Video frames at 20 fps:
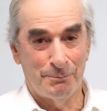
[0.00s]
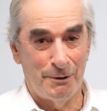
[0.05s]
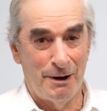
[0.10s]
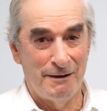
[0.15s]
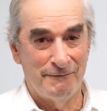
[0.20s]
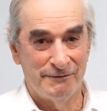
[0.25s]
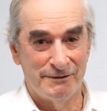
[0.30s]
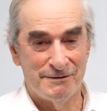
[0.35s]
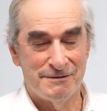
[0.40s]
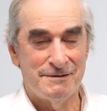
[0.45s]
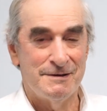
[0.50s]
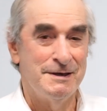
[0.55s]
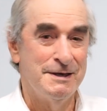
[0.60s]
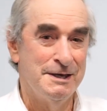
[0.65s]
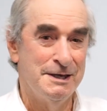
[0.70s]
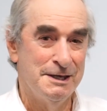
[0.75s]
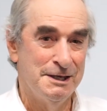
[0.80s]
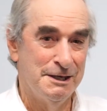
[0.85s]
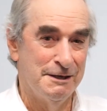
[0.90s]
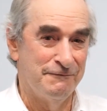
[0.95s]
province,
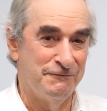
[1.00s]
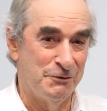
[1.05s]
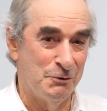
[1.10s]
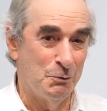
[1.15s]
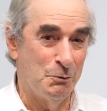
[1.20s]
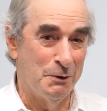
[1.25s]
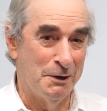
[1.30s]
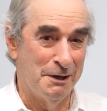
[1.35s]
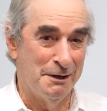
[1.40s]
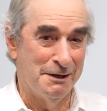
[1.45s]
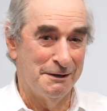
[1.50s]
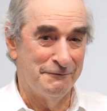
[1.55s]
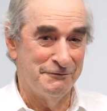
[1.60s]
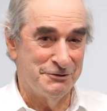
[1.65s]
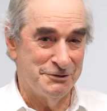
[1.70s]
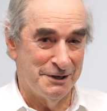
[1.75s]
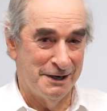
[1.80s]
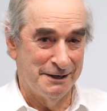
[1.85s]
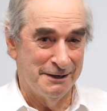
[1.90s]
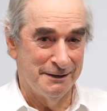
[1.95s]
if you will, of
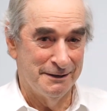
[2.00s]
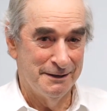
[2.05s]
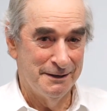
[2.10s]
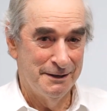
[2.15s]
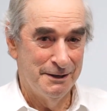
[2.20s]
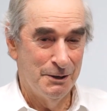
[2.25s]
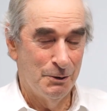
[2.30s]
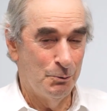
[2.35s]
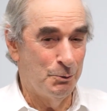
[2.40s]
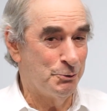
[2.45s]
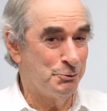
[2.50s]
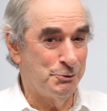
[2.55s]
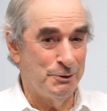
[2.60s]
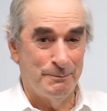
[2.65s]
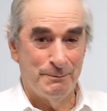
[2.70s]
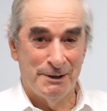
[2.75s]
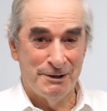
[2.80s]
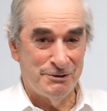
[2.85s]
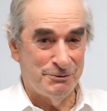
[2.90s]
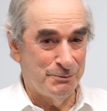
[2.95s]
China, which we
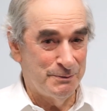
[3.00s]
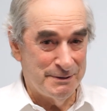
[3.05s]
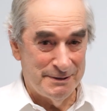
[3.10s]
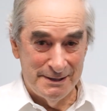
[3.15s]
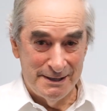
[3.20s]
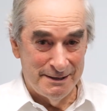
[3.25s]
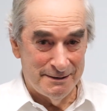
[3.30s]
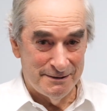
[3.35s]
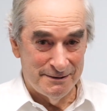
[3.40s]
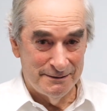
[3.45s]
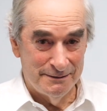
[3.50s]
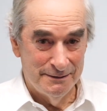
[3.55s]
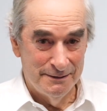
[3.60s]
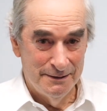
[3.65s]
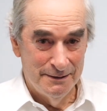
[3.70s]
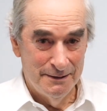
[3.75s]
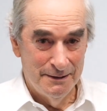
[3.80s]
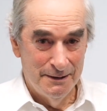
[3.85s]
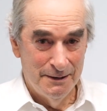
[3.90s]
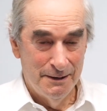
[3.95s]
must resist
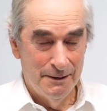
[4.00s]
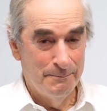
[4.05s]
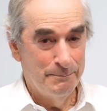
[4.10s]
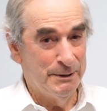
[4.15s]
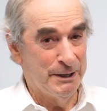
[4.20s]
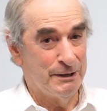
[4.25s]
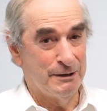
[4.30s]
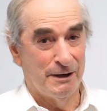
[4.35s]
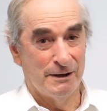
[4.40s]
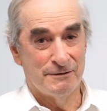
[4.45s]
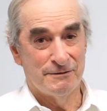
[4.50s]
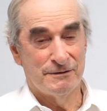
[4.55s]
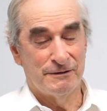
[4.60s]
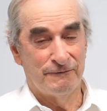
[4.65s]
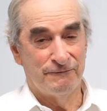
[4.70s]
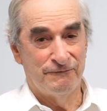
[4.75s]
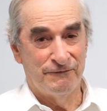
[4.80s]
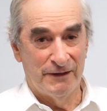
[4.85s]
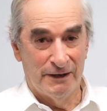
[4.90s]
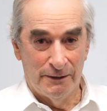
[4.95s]
because the
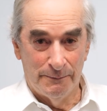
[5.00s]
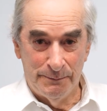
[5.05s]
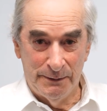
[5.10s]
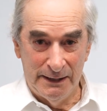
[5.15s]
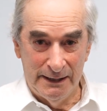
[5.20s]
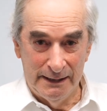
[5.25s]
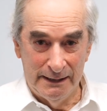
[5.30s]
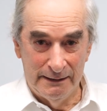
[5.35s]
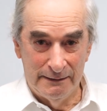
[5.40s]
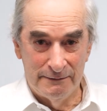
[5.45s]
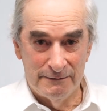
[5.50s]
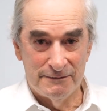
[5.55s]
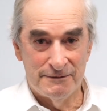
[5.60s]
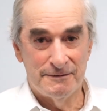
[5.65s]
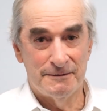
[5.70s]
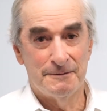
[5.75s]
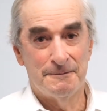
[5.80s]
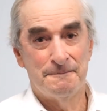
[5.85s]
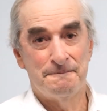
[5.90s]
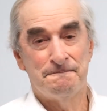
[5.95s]

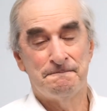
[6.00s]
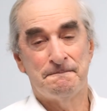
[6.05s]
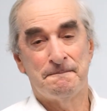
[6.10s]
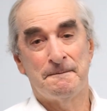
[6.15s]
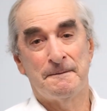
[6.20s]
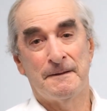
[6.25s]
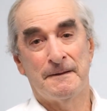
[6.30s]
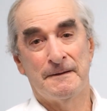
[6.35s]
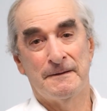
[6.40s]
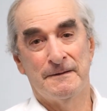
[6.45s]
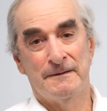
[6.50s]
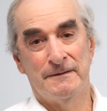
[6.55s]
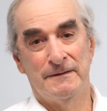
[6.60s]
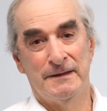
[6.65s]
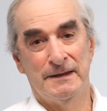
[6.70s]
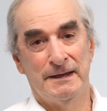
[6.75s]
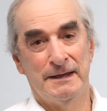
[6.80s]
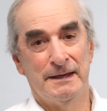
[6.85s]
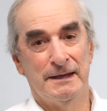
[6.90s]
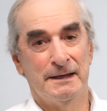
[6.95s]
Philippines,
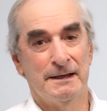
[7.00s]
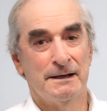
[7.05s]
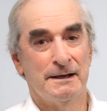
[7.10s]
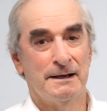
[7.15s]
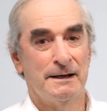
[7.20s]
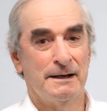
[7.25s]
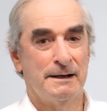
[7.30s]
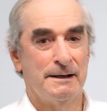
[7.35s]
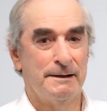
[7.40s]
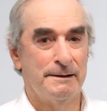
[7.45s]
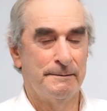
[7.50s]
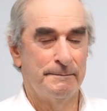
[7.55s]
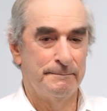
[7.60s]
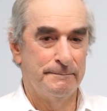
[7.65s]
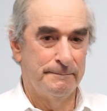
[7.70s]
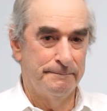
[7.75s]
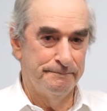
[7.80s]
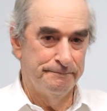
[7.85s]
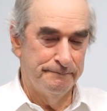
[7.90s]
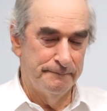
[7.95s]
the
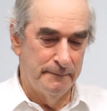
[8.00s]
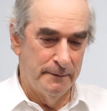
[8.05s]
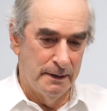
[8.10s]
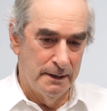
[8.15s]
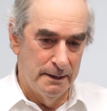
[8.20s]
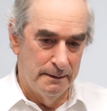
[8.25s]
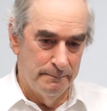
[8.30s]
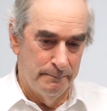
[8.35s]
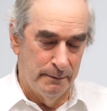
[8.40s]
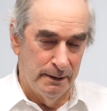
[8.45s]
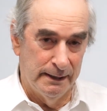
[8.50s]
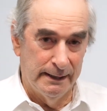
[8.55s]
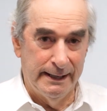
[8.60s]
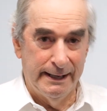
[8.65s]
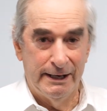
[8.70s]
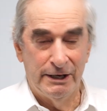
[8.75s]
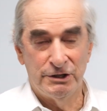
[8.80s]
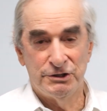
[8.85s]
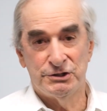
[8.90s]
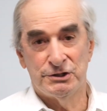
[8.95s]

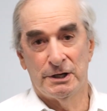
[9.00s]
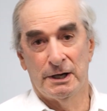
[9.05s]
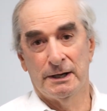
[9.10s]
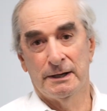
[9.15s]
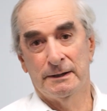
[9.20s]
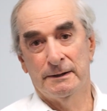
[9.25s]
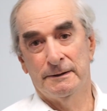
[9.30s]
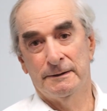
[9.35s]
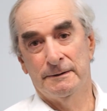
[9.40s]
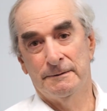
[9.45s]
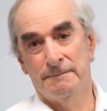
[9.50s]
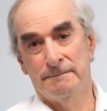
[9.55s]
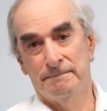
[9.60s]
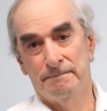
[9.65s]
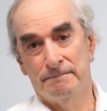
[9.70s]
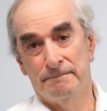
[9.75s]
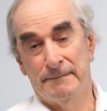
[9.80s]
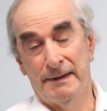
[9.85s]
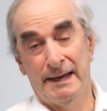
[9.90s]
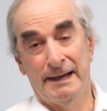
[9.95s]
Malaysia,
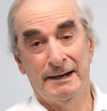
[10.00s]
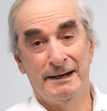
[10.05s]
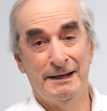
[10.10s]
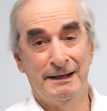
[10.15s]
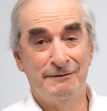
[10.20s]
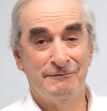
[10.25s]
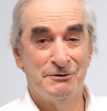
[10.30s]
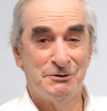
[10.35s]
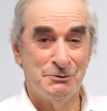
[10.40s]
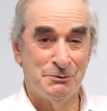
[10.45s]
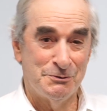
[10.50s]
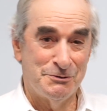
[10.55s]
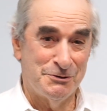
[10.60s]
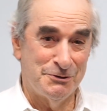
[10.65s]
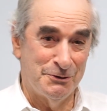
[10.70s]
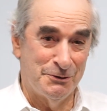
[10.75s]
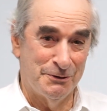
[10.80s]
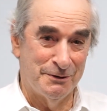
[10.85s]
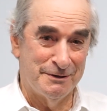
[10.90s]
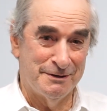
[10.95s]
and even to a
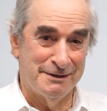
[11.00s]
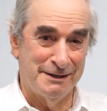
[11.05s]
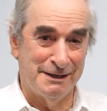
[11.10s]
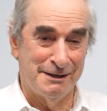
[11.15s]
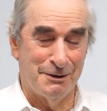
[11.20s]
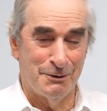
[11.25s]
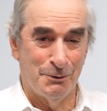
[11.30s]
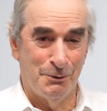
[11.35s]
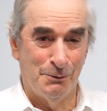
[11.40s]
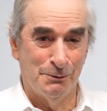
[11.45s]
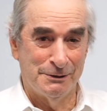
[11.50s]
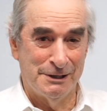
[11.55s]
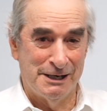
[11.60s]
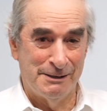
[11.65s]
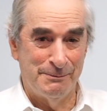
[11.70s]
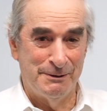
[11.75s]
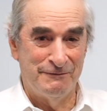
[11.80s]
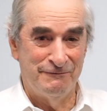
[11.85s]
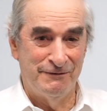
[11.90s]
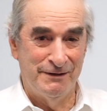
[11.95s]
certain extent our old
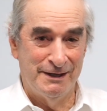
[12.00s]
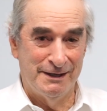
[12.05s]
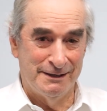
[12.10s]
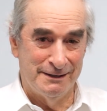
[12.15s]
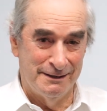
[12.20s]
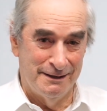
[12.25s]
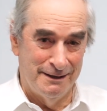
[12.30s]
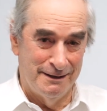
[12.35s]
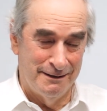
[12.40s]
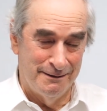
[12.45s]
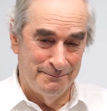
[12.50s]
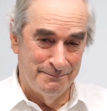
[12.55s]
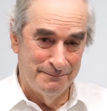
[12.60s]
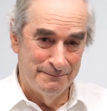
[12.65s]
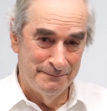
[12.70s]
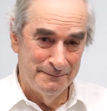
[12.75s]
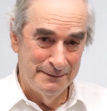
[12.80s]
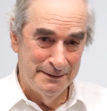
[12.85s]
enemy Vietnam